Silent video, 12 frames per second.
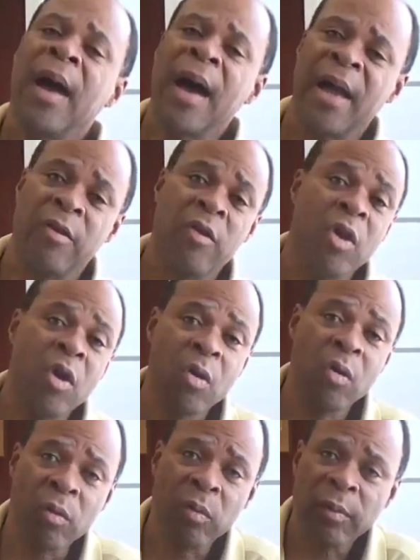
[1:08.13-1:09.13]
I
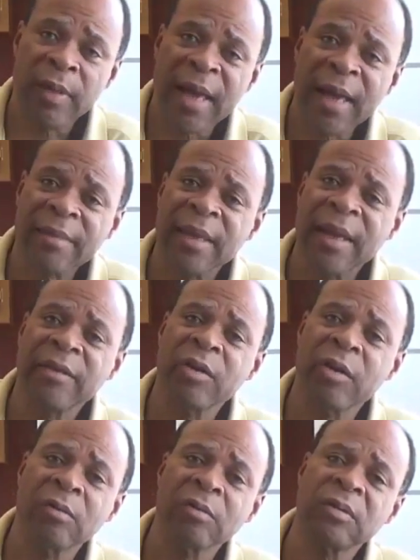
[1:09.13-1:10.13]
know that they
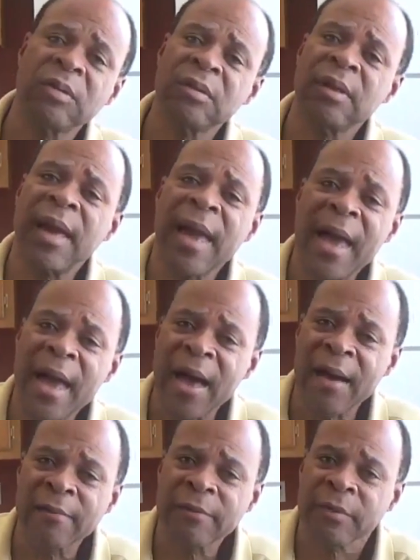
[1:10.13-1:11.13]
don't
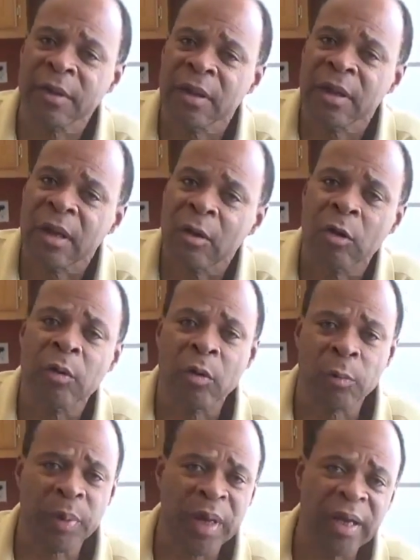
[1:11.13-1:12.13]
have,
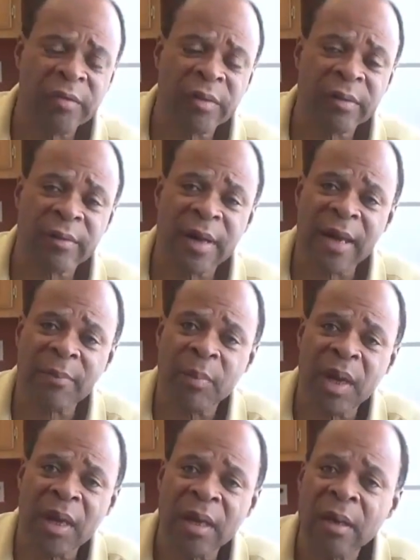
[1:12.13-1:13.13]
or patients like
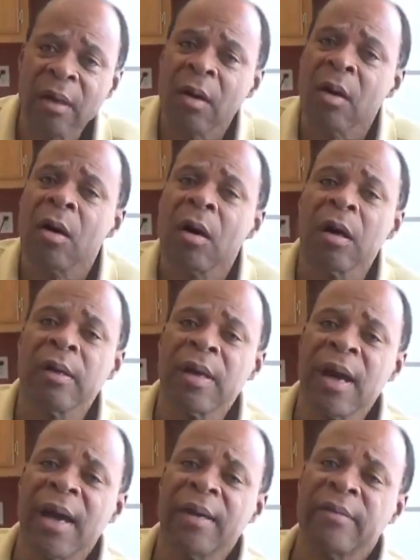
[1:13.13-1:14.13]
me are
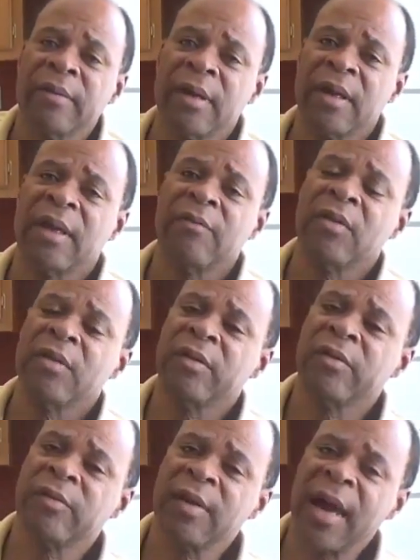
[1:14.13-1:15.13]
not given the
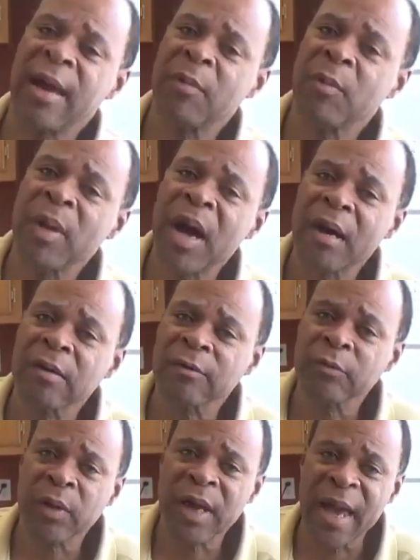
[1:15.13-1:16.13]
same amount
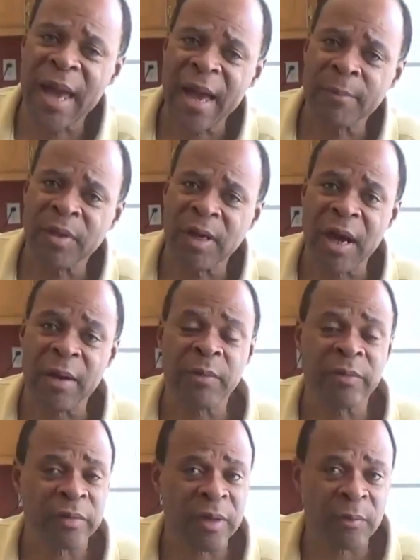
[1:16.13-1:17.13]
of rehab that I
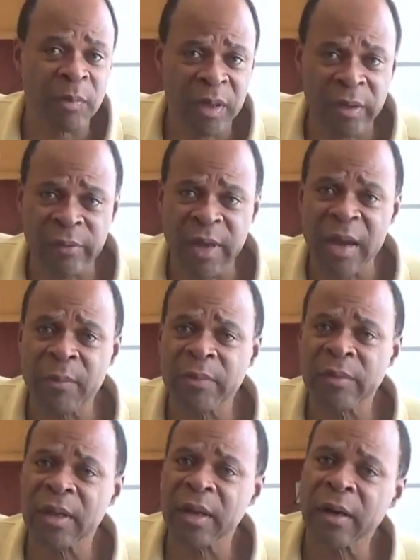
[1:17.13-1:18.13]
received because I
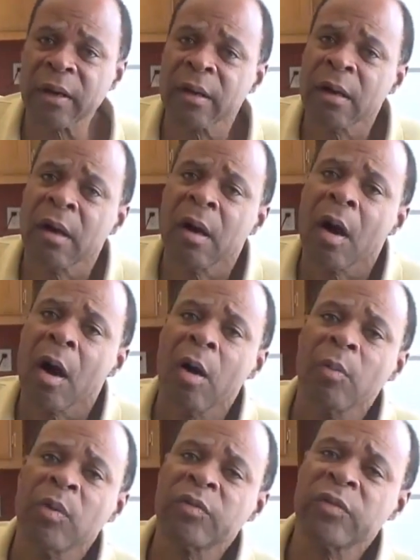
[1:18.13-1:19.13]
was there
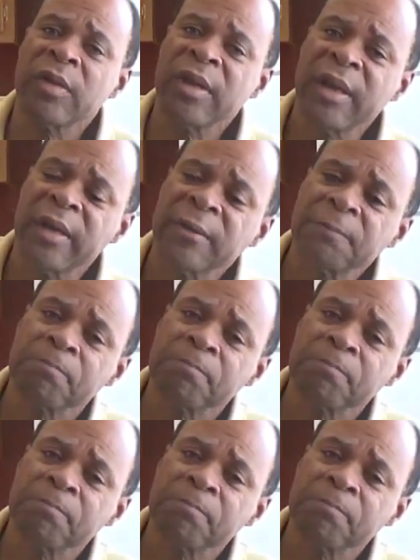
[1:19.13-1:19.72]
almost a year.